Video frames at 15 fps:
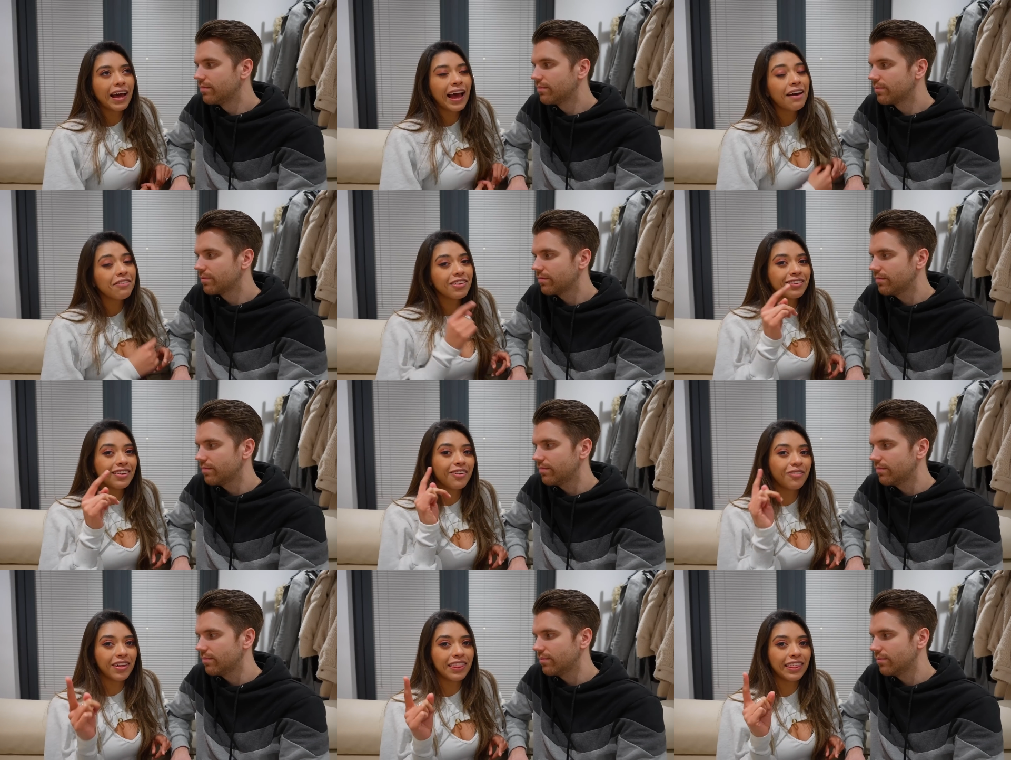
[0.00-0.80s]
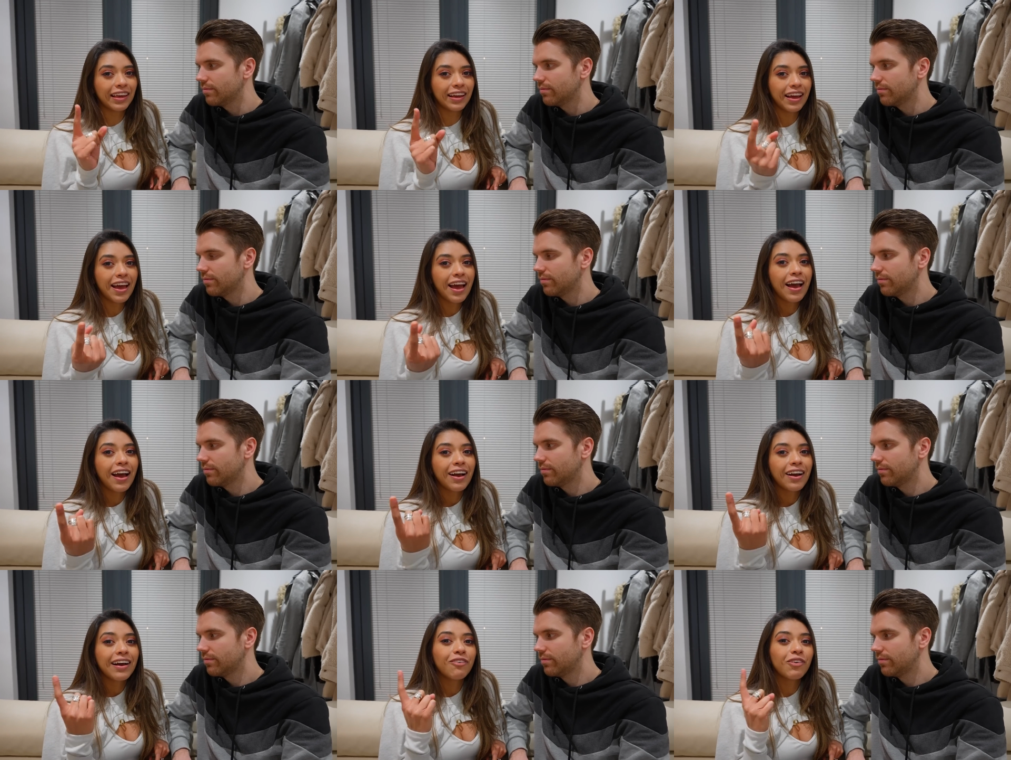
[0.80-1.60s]
Speaker 1: I have to say one thing.
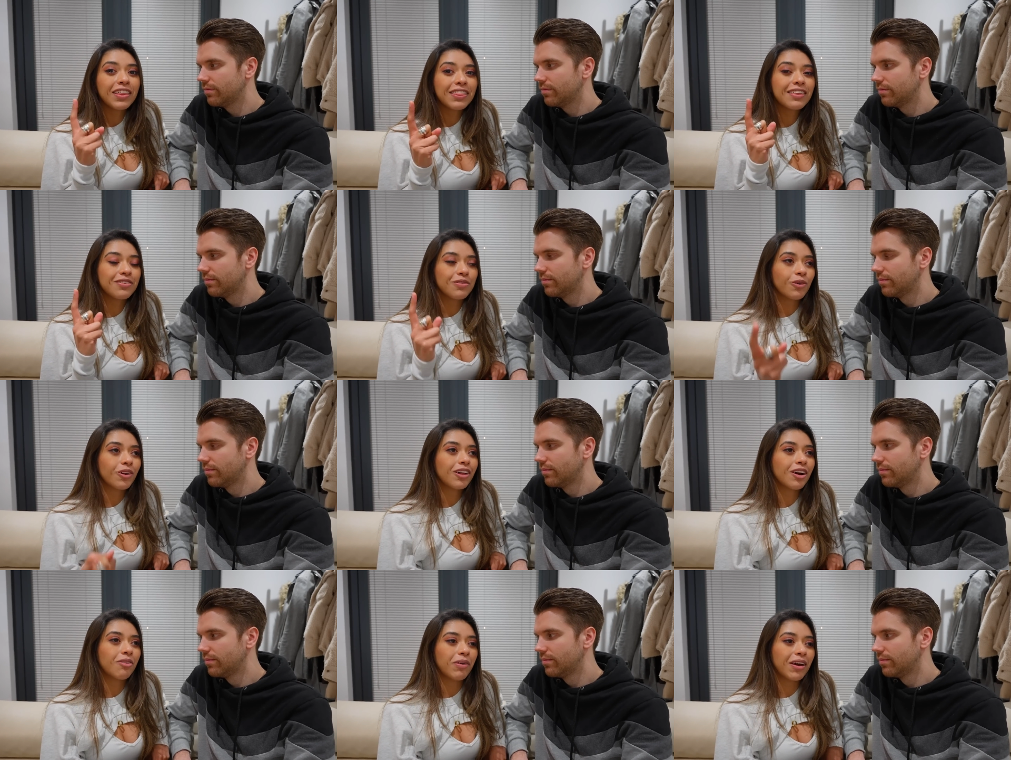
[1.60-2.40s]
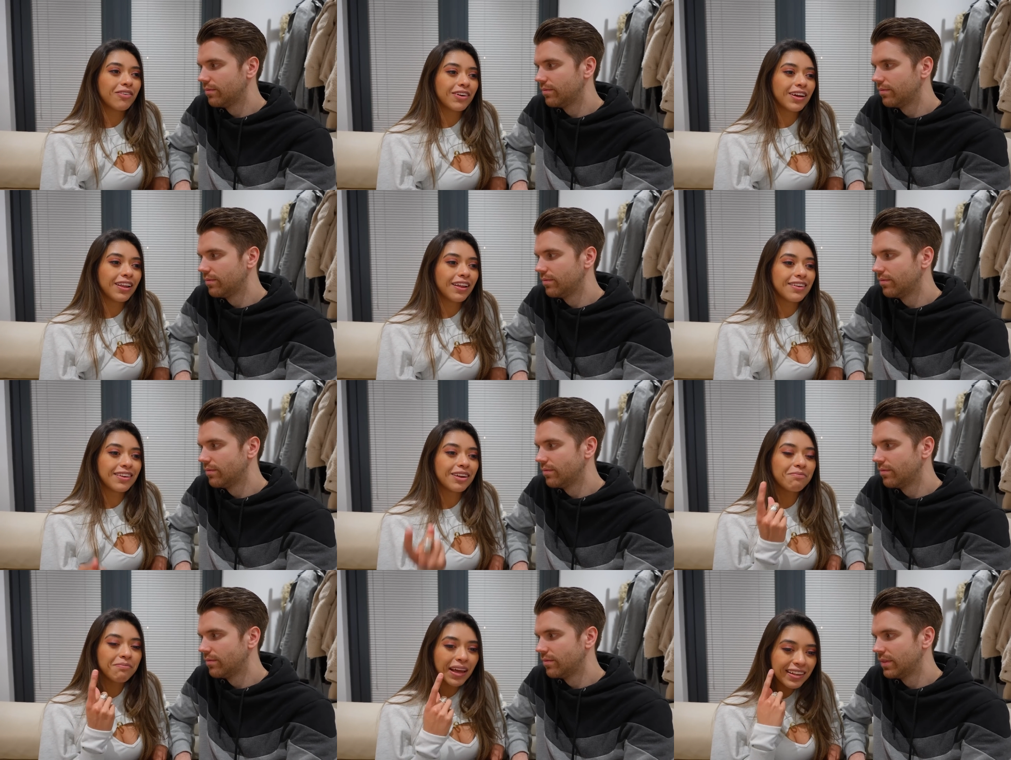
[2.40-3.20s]
With this World Cup, I realized
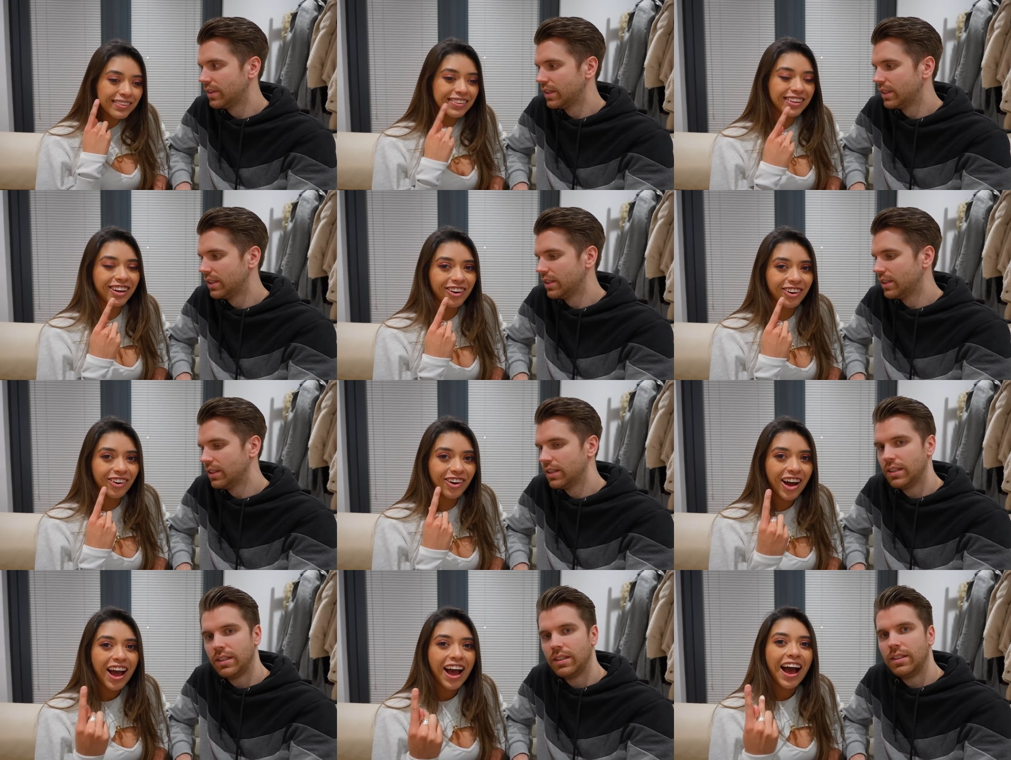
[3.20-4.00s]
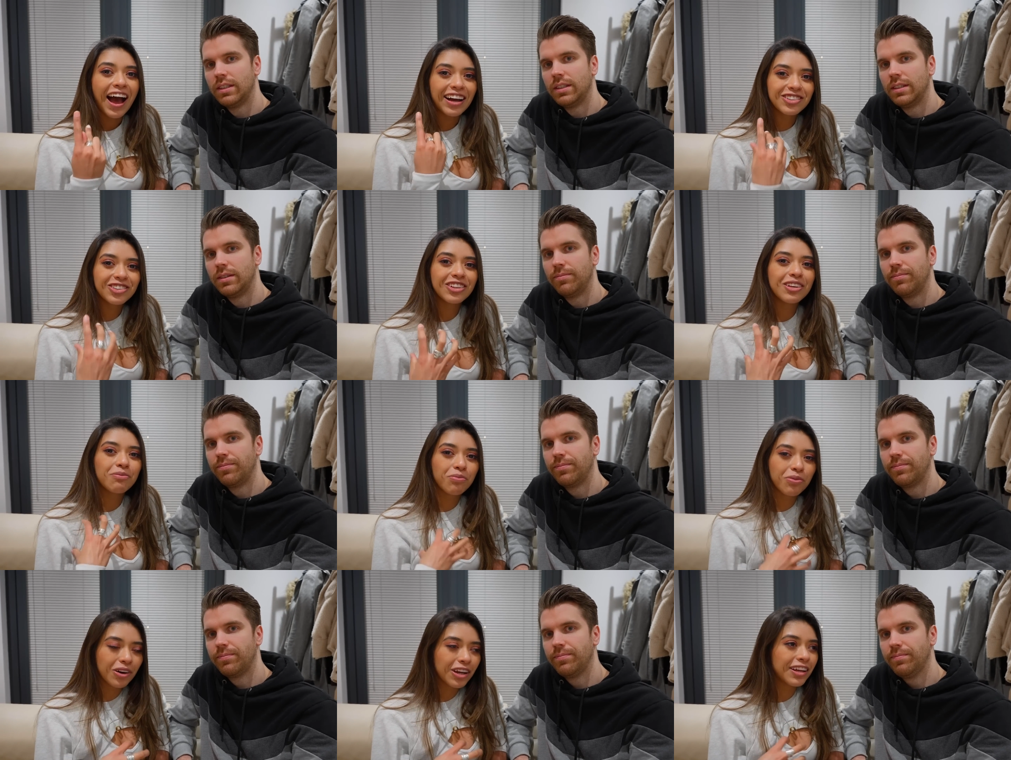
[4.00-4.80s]
that Mexico actually
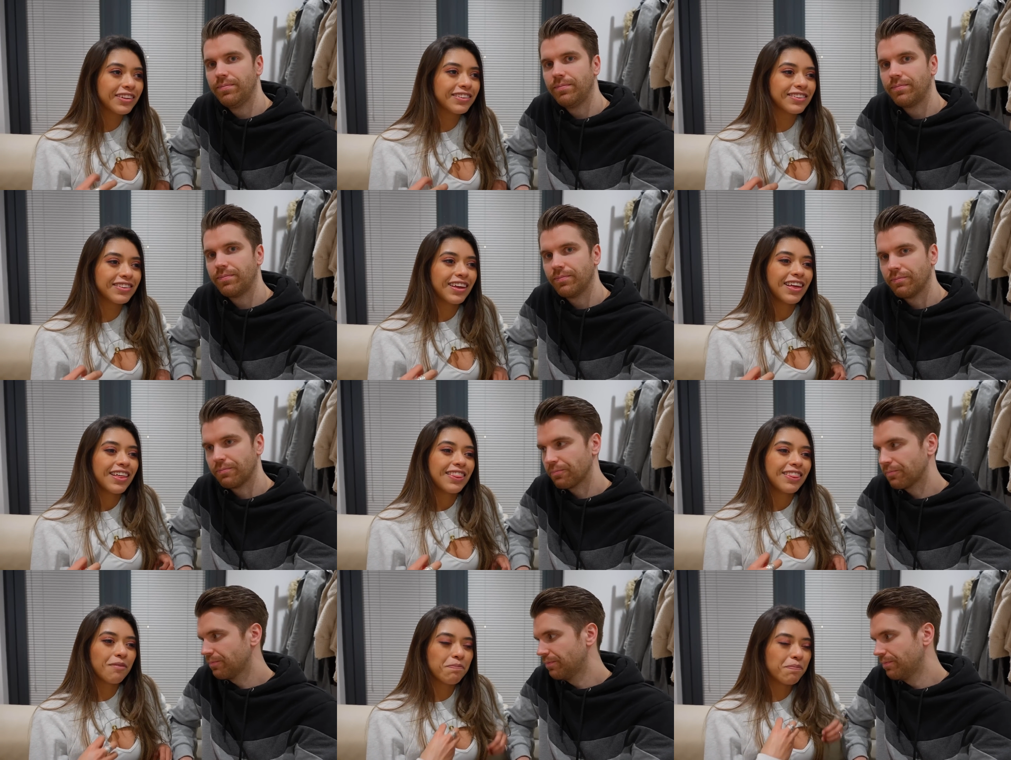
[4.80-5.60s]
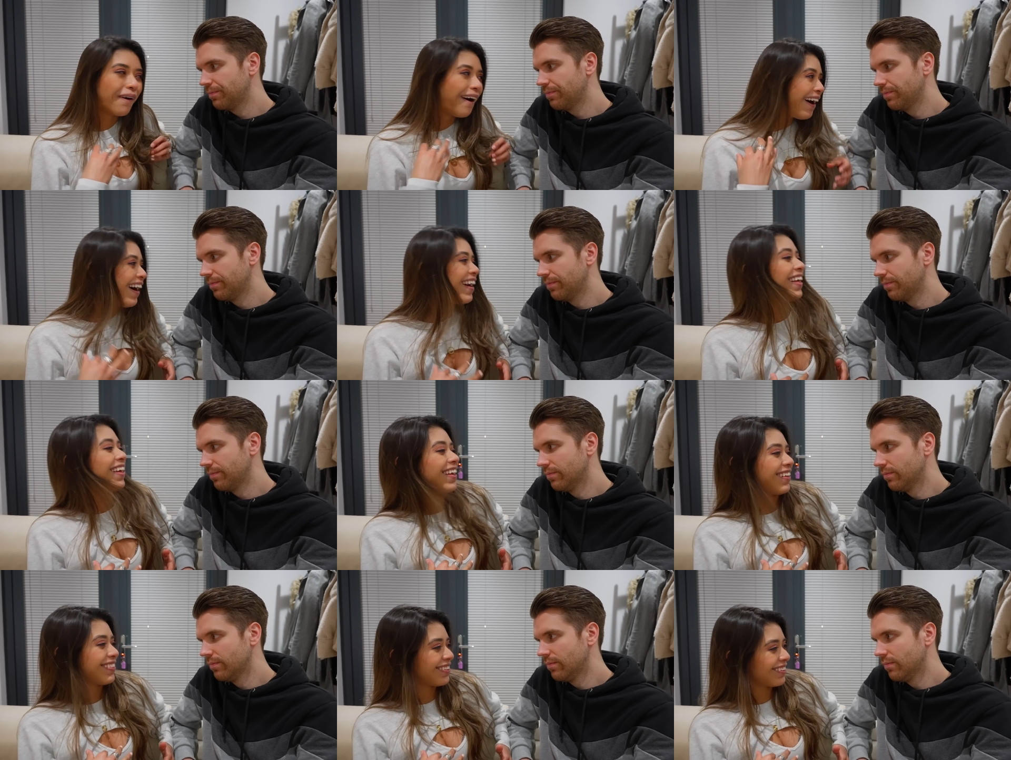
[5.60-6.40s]
brings the
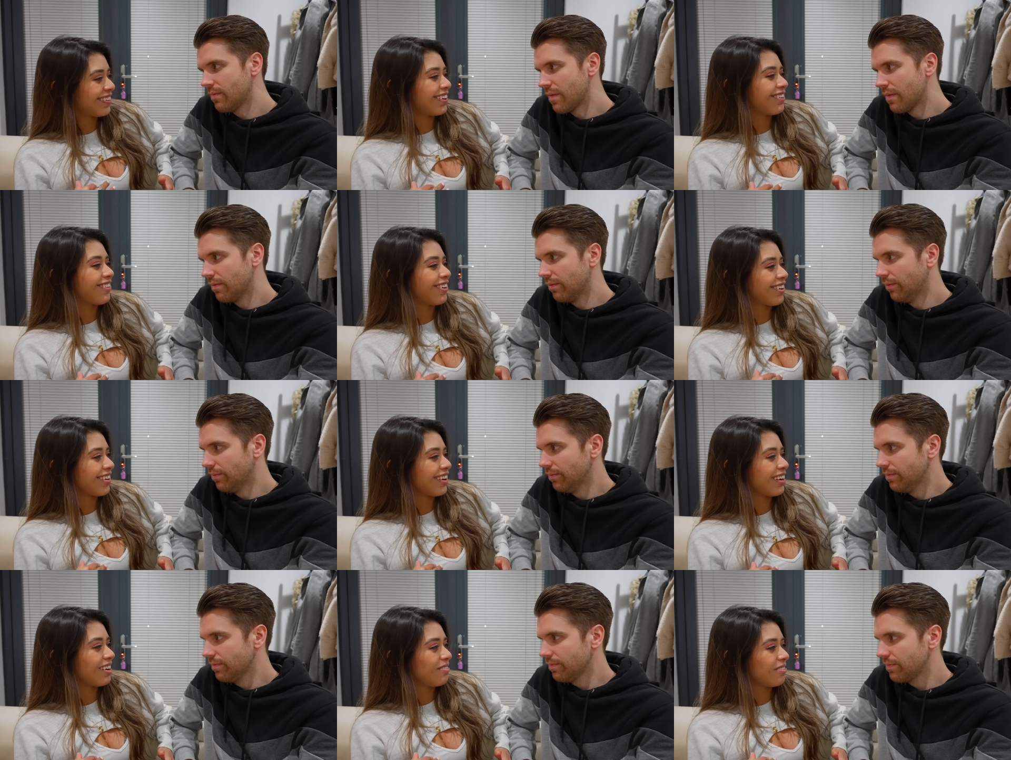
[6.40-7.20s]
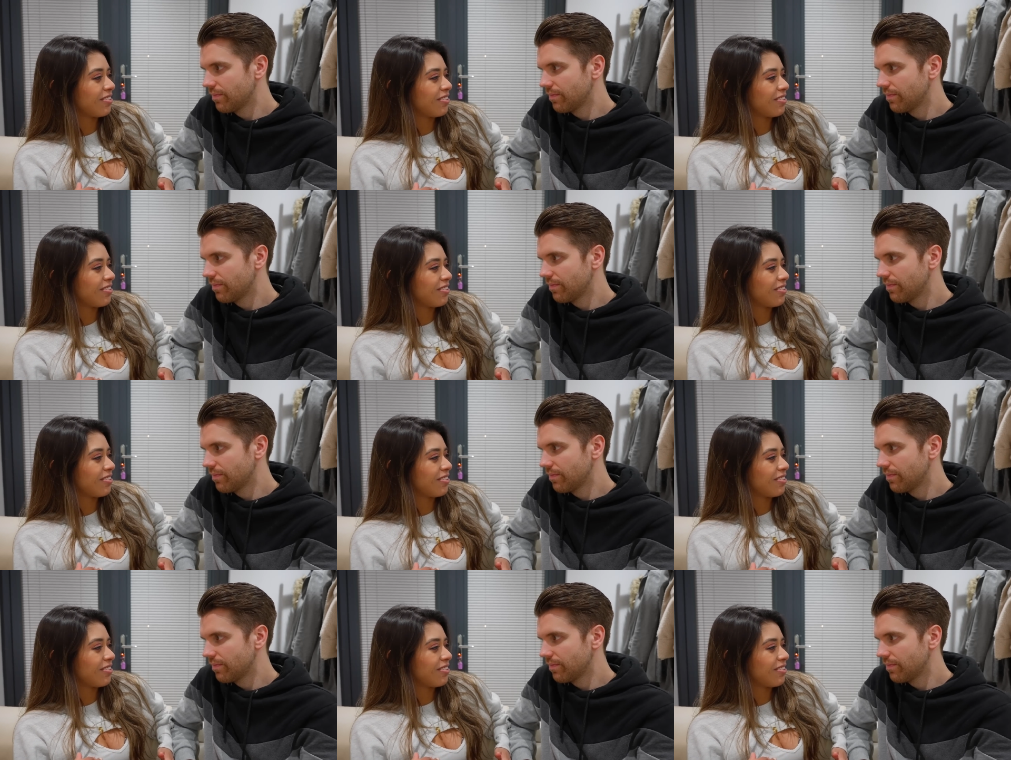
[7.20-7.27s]
party to the World Cup.